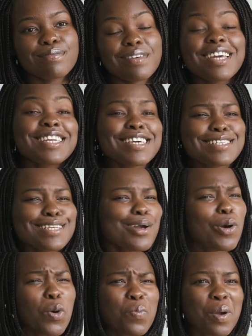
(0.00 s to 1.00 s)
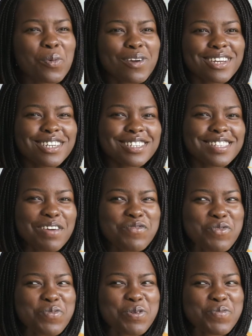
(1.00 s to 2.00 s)
At least I hope my work does that
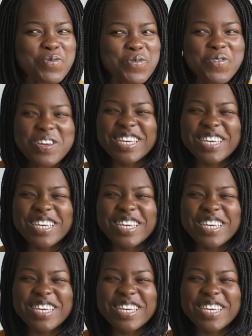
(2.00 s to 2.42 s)
for people.